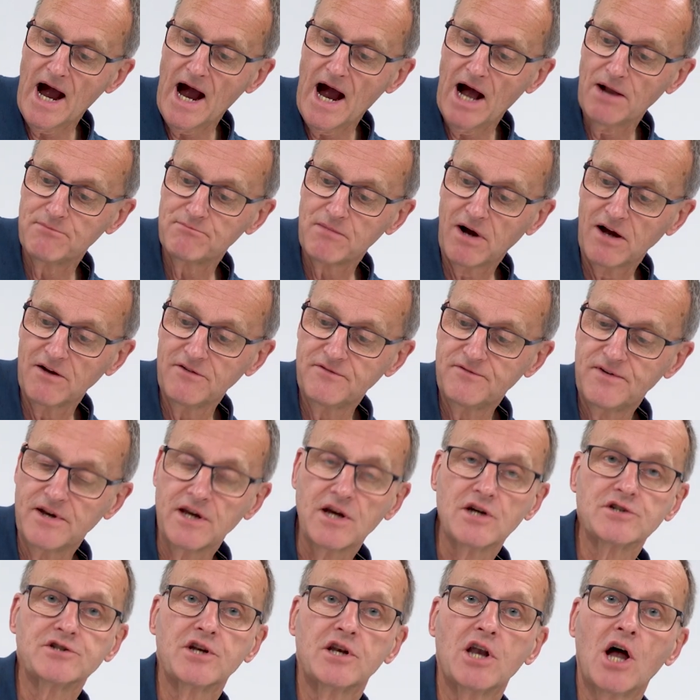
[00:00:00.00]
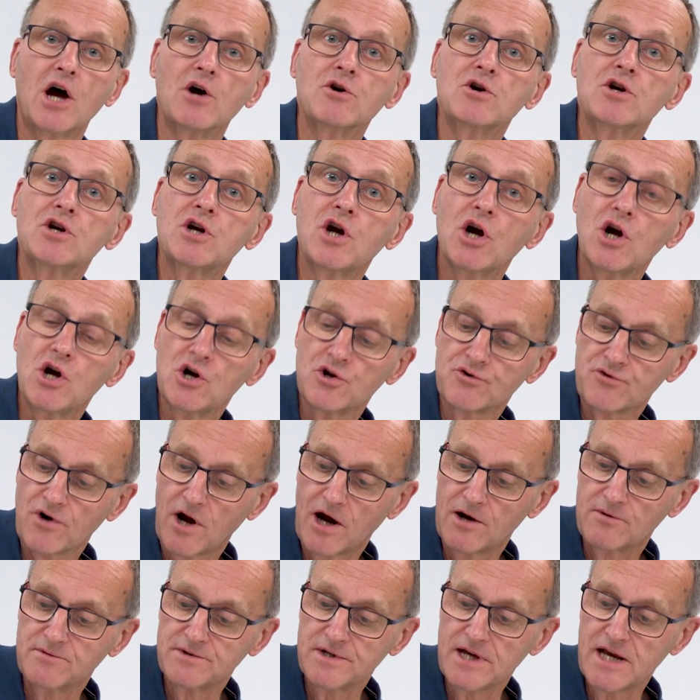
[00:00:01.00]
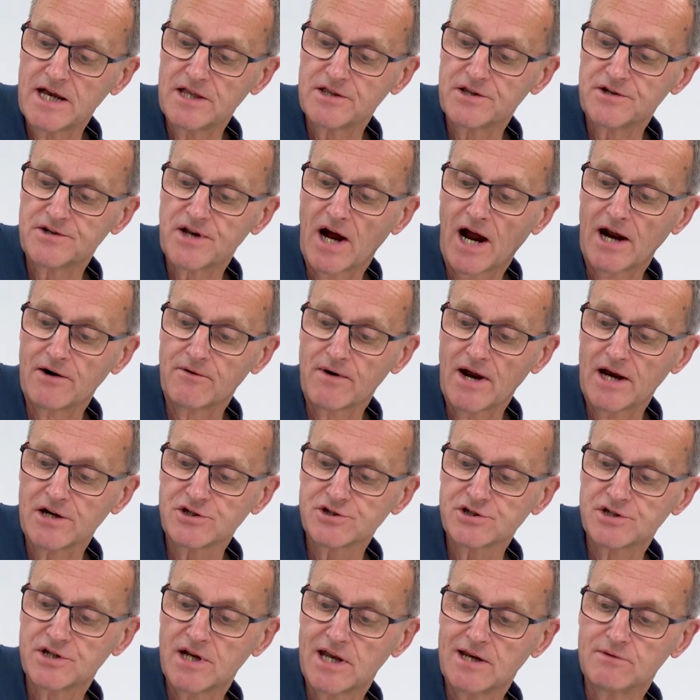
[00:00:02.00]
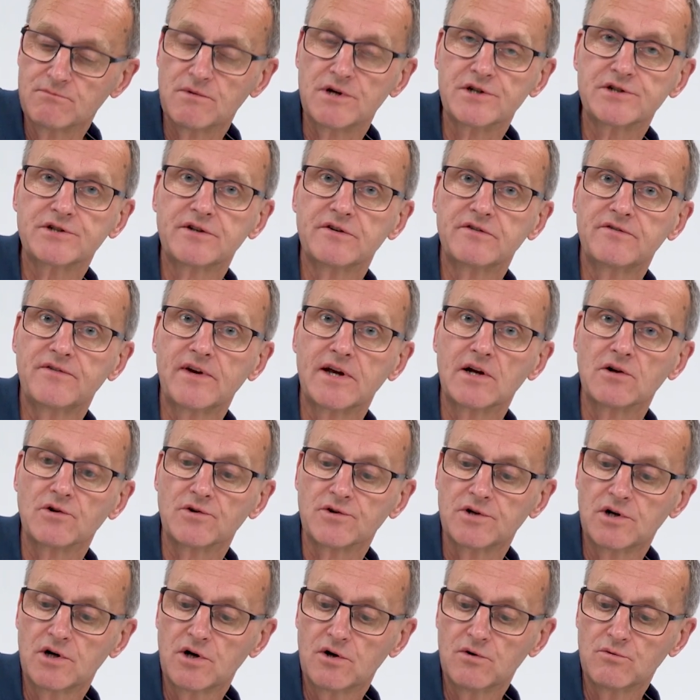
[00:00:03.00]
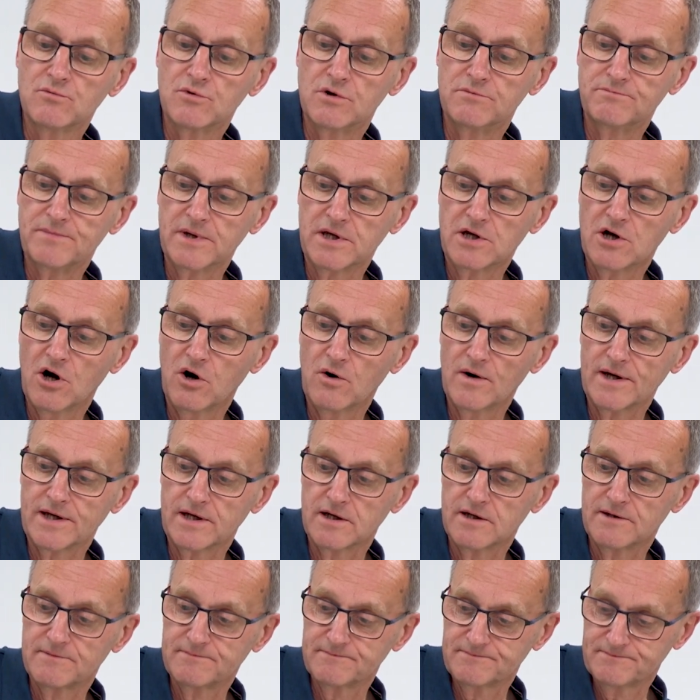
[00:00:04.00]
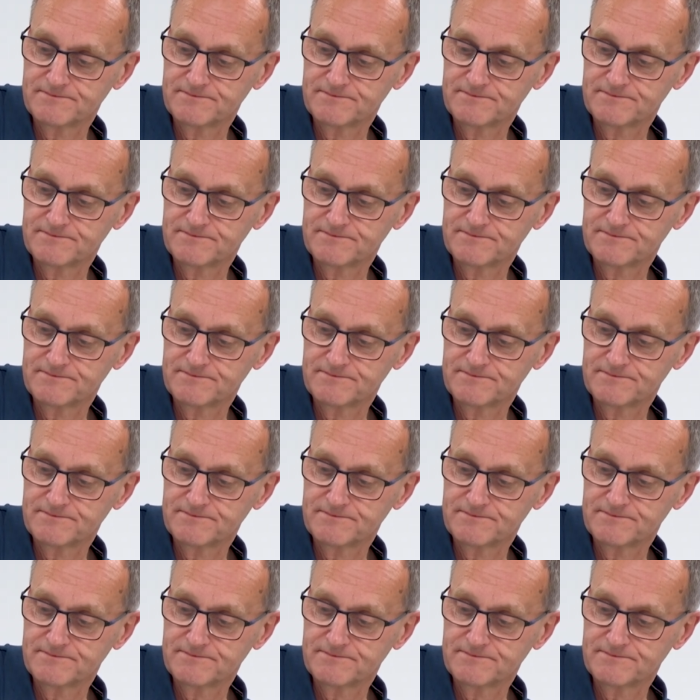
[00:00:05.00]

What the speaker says: and my fingers are now curled round in the direction in which the field would be going.